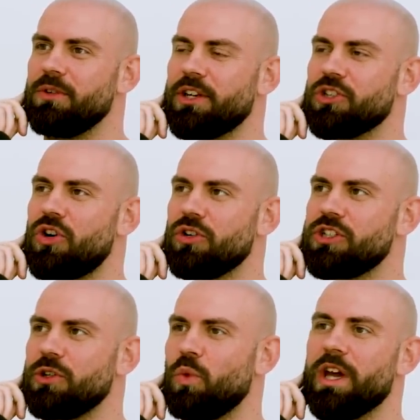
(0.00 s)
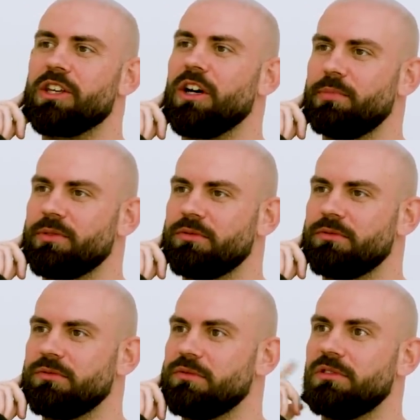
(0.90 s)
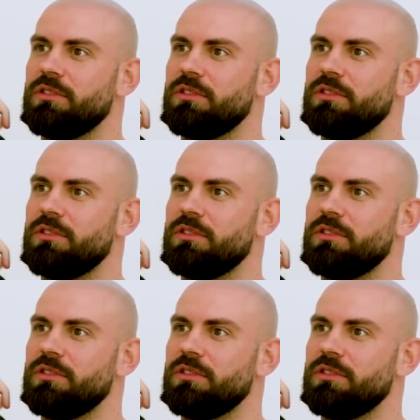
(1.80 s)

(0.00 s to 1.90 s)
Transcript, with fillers: You had a toxic wake up. Yeah.